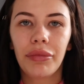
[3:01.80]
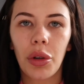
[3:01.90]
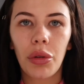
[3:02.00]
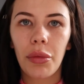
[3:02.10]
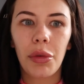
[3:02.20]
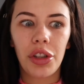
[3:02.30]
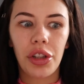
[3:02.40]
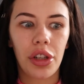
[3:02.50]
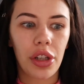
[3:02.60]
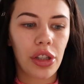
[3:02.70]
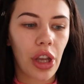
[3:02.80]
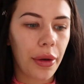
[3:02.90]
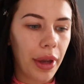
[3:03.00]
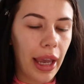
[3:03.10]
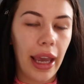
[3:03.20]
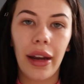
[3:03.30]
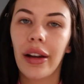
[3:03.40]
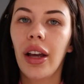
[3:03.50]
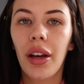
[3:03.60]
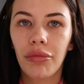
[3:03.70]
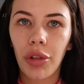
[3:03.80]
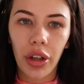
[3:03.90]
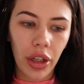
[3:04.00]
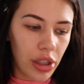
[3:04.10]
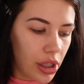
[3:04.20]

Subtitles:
all the moisture to soak in. I'm not going to